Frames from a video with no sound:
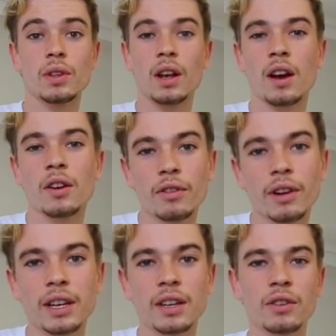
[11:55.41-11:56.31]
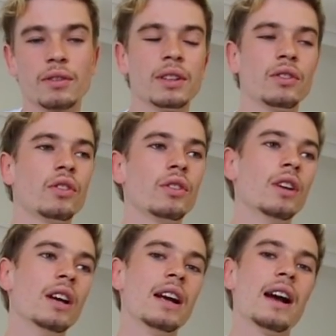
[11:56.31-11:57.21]
the color grading you're
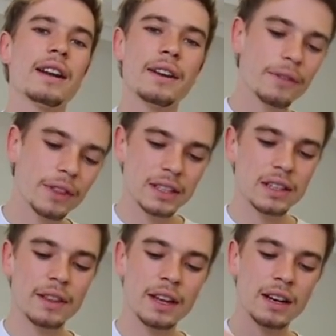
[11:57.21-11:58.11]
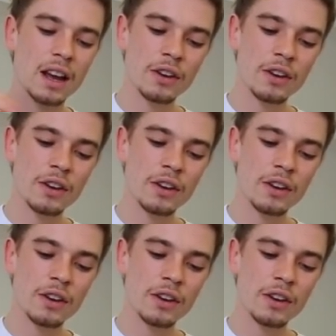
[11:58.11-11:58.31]
into, and different things like that.